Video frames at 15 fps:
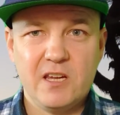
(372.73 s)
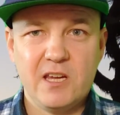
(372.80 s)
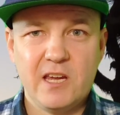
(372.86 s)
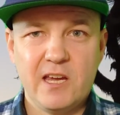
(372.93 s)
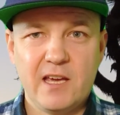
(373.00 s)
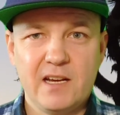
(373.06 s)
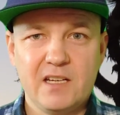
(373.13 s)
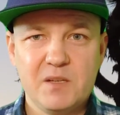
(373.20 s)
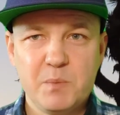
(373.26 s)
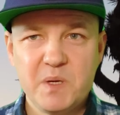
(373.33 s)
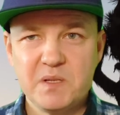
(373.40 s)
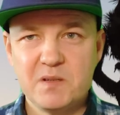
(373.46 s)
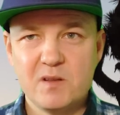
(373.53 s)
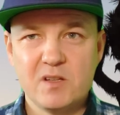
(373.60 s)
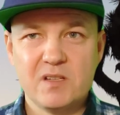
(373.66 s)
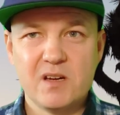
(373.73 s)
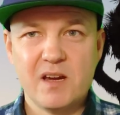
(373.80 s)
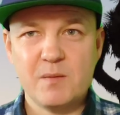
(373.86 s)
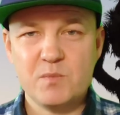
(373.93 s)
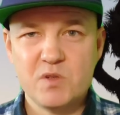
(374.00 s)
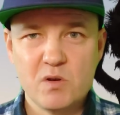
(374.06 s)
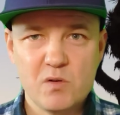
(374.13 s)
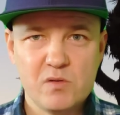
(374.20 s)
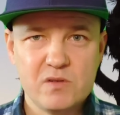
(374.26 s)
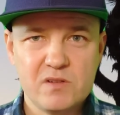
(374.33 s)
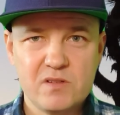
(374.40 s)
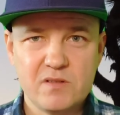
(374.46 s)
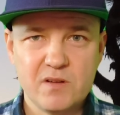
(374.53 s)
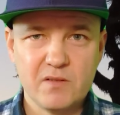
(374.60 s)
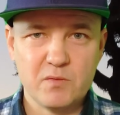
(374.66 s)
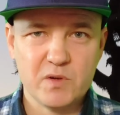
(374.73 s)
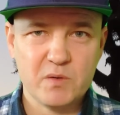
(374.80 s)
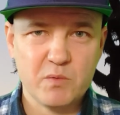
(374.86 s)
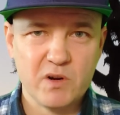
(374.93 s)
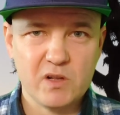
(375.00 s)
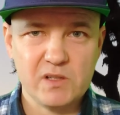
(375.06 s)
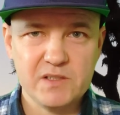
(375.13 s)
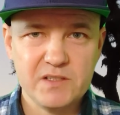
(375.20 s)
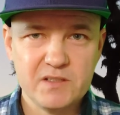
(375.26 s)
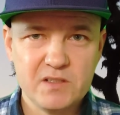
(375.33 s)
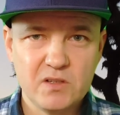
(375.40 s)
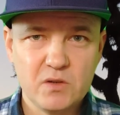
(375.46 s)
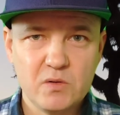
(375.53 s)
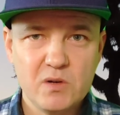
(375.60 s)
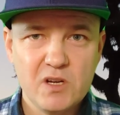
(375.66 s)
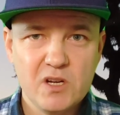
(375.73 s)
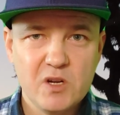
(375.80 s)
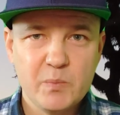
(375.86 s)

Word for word: And it depends on the time zones of which one I'll listen to.